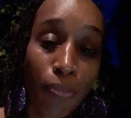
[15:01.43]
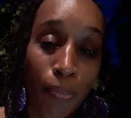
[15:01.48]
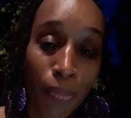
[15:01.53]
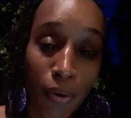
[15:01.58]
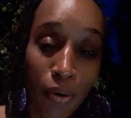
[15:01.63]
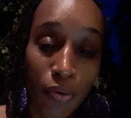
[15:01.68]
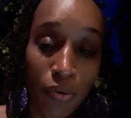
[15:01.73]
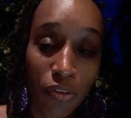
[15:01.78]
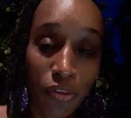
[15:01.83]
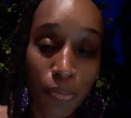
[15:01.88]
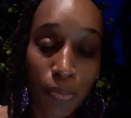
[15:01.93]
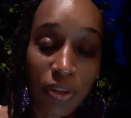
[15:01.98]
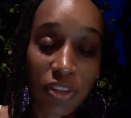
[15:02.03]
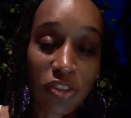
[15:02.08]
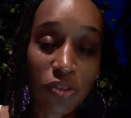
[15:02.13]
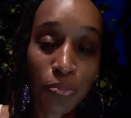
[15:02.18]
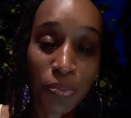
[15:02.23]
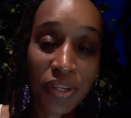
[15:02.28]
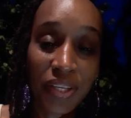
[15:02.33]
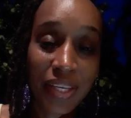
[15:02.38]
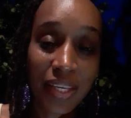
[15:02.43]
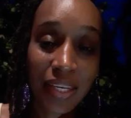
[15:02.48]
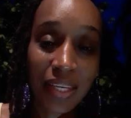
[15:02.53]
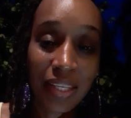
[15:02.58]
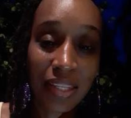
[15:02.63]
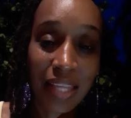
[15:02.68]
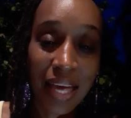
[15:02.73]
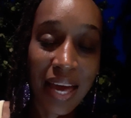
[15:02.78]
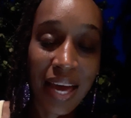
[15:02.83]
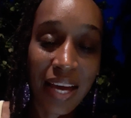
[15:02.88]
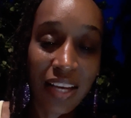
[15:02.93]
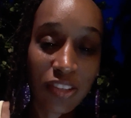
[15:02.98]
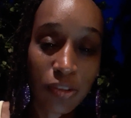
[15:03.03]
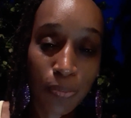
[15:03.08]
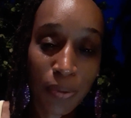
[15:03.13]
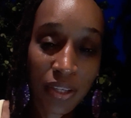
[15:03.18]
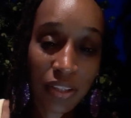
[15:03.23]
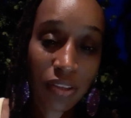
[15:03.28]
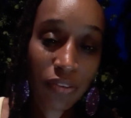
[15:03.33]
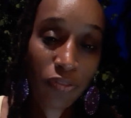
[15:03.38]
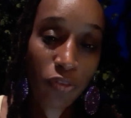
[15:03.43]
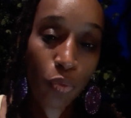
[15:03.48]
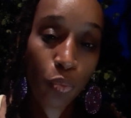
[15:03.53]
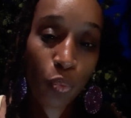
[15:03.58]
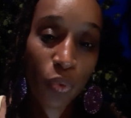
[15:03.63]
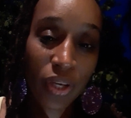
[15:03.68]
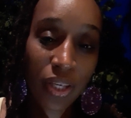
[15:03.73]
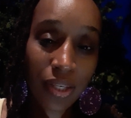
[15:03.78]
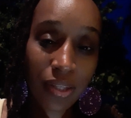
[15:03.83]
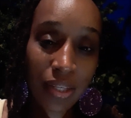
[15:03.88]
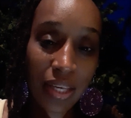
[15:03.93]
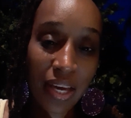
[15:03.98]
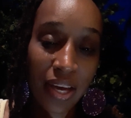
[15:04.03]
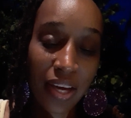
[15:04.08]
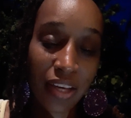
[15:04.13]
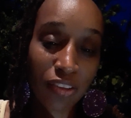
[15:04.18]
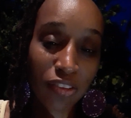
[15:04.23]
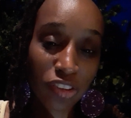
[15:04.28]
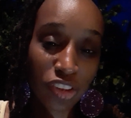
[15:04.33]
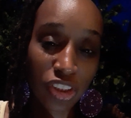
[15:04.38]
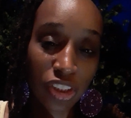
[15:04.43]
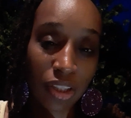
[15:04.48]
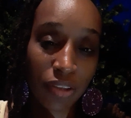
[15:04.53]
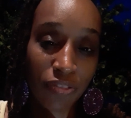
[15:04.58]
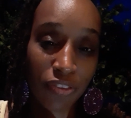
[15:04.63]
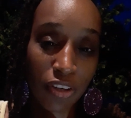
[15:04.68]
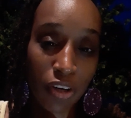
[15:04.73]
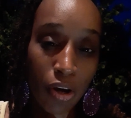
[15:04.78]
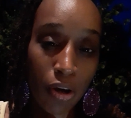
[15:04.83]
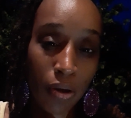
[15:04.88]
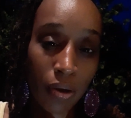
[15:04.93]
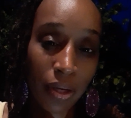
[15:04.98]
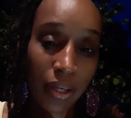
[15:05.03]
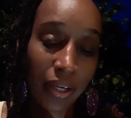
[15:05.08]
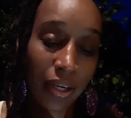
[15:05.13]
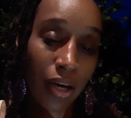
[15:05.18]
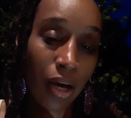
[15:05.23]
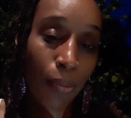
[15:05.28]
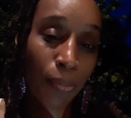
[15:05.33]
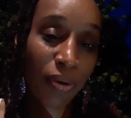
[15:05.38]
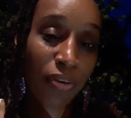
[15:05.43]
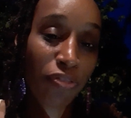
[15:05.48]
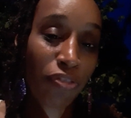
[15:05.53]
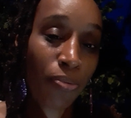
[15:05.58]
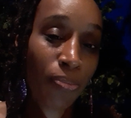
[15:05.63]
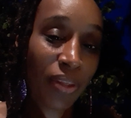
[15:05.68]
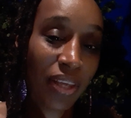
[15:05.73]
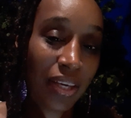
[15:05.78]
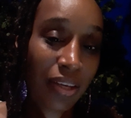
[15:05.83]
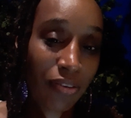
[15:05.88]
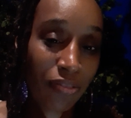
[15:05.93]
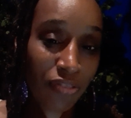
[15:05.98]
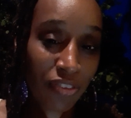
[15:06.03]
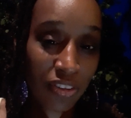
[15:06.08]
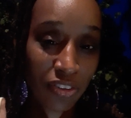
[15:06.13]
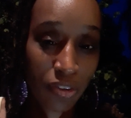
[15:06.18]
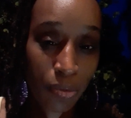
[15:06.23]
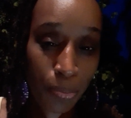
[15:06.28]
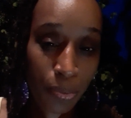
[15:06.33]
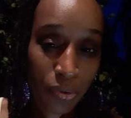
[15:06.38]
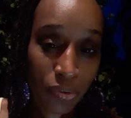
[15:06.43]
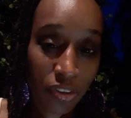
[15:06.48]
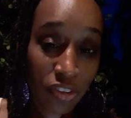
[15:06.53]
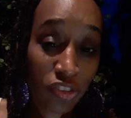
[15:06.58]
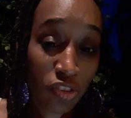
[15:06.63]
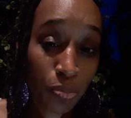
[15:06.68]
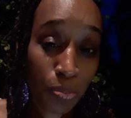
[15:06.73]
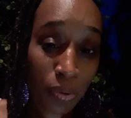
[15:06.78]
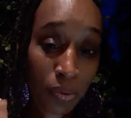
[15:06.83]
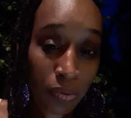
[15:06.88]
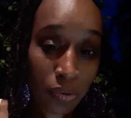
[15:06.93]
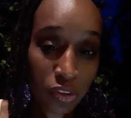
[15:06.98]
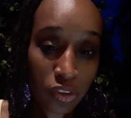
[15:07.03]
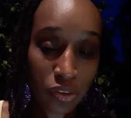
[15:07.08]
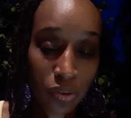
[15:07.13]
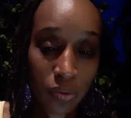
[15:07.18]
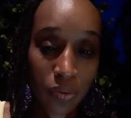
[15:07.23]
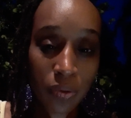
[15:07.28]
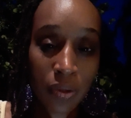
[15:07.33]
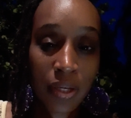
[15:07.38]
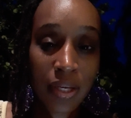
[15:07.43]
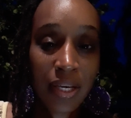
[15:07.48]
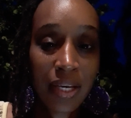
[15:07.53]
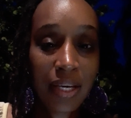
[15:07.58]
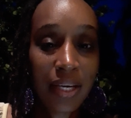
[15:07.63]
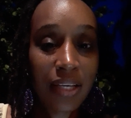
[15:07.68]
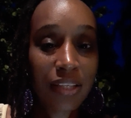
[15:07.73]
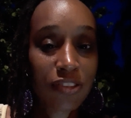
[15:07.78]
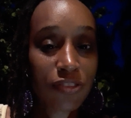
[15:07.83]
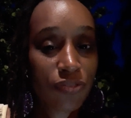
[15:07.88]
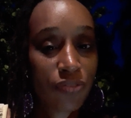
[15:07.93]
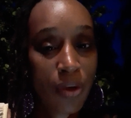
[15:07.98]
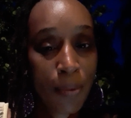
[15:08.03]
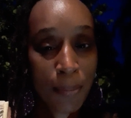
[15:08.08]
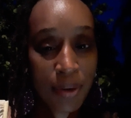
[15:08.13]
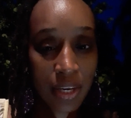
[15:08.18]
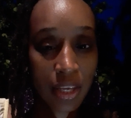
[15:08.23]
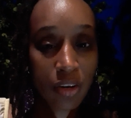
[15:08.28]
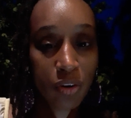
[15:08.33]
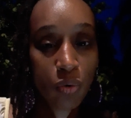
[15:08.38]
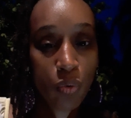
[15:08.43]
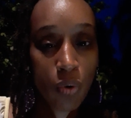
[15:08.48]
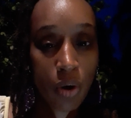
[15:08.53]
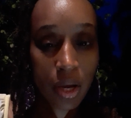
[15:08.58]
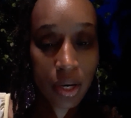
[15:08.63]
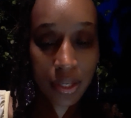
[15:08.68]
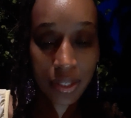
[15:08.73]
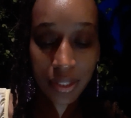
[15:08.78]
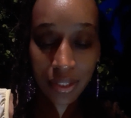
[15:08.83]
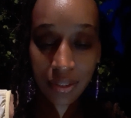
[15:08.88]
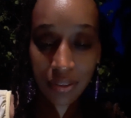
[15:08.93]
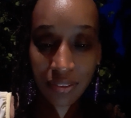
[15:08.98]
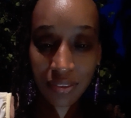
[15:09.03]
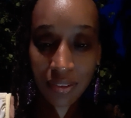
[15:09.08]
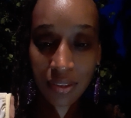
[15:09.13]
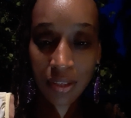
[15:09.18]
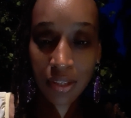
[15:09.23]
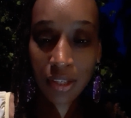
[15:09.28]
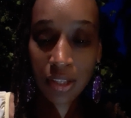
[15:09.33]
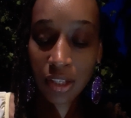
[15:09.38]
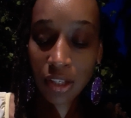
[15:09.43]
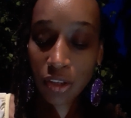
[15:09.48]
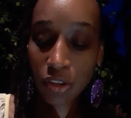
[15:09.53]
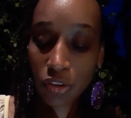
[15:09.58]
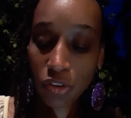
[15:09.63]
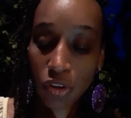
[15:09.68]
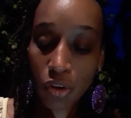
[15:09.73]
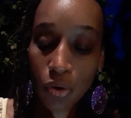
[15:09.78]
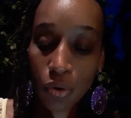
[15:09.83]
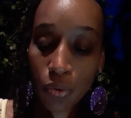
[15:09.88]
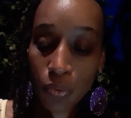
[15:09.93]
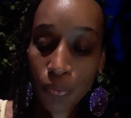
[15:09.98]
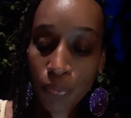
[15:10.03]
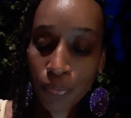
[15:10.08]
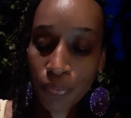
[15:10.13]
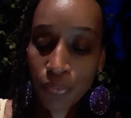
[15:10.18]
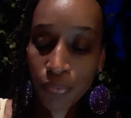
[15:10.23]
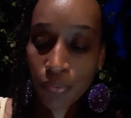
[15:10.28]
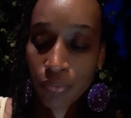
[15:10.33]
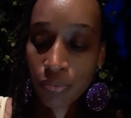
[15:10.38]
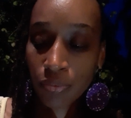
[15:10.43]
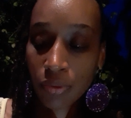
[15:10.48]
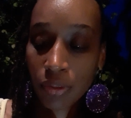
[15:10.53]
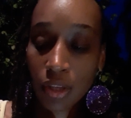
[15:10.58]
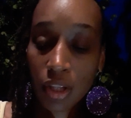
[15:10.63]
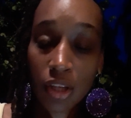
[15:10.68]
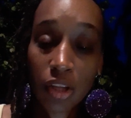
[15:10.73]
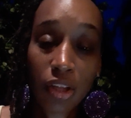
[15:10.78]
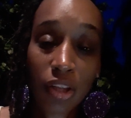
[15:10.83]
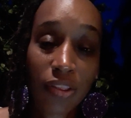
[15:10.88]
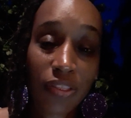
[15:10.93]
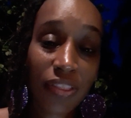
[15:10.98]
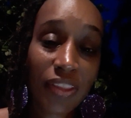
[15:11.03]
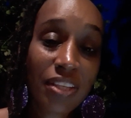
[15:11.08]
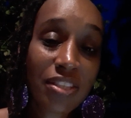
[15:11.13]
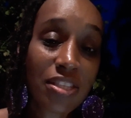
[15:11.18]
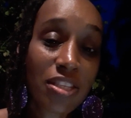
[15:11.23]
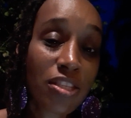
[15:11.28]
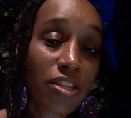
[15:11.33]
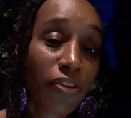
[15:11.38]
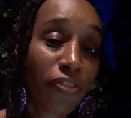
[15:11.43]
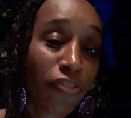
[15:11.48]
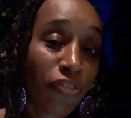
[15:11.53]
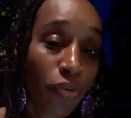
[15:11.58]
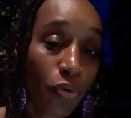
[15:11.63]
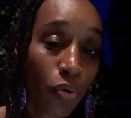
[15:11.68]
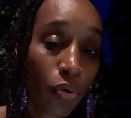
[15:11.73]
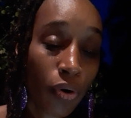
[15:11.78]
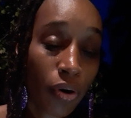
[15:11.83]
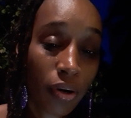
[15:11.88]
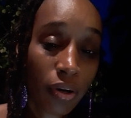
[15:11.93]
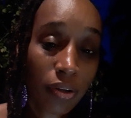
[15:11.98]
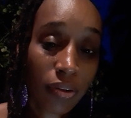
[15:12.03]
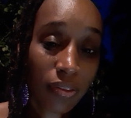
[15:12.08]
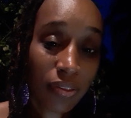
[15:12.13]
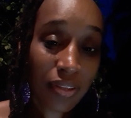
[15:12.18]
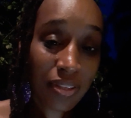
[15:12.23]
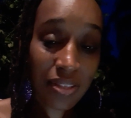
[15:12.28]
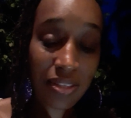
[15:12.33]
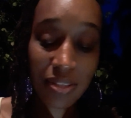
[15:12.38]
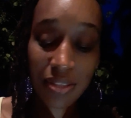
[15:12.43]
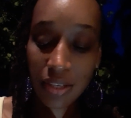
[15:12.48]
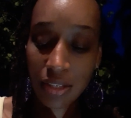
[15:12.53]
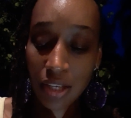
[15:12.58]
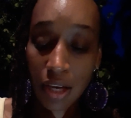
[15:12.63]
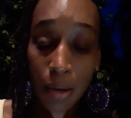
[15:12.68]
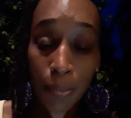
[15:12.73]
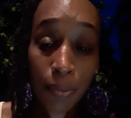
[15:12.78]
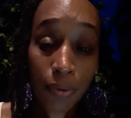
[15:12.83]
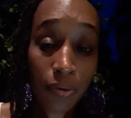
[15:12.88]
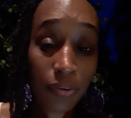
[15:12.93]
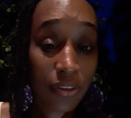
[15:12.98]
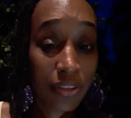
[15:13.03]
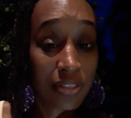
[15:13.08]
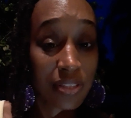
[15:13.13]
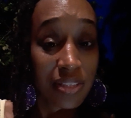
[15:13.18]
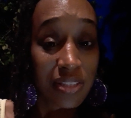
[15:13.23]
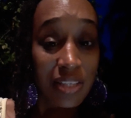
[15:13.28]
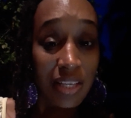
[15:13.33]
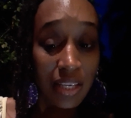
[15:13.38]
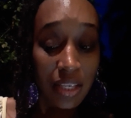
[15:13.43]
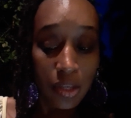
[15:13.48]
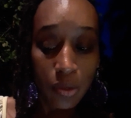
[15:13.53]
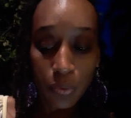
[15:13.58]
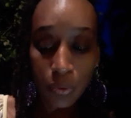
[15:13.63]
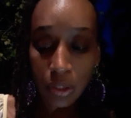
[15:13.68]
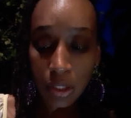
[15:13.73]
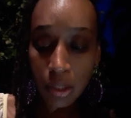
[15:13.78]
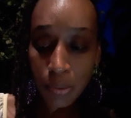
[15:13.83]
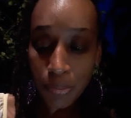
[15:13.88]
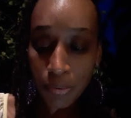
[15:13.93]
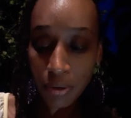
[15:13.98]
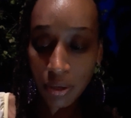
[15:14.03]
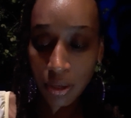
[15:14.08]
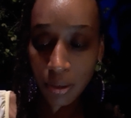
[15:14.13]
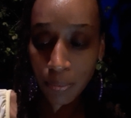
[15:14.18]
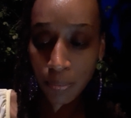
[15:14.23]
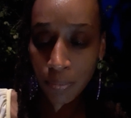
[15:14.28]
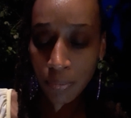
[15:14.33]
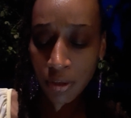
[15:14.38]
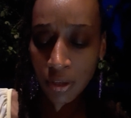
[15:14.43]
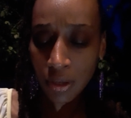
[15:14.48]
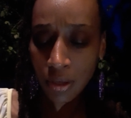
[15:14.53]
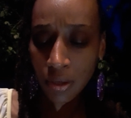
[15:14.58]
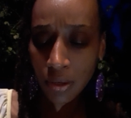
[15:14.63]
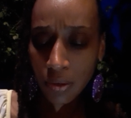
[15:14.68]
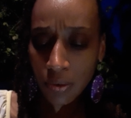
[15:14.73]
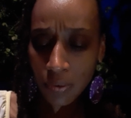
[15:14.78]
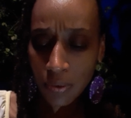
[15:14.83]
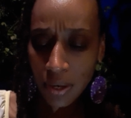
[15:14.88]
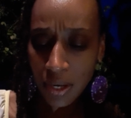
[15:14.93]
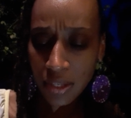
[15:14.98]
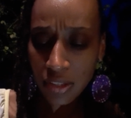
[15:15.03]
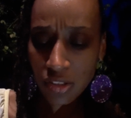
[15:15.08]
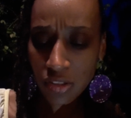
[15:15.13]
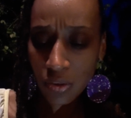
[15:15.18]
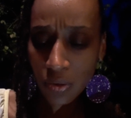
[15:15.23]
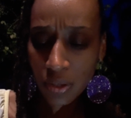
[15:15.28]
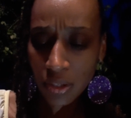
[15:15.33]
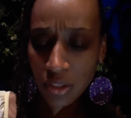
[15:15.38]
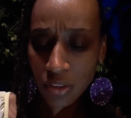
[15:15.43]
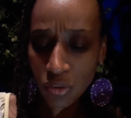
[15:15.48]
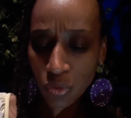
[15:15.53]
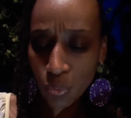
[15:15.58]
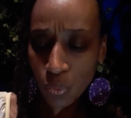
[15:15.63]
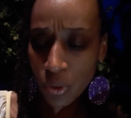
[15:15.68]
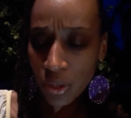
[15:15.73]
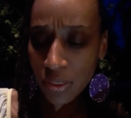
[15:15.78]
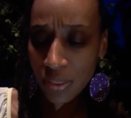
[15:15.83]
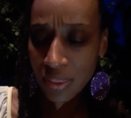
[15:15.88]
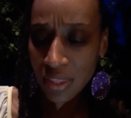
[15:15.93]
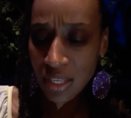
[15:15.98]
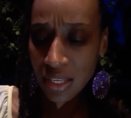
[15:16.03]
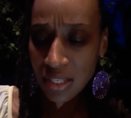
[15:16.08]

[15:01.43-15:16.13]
both, but speaking in the aspect of the wind, the energy of it all, and coming from the invisible, the spiritual, it's feminine qualities. So this is the 4, this is the double, this is the equilibrium, right? So it is when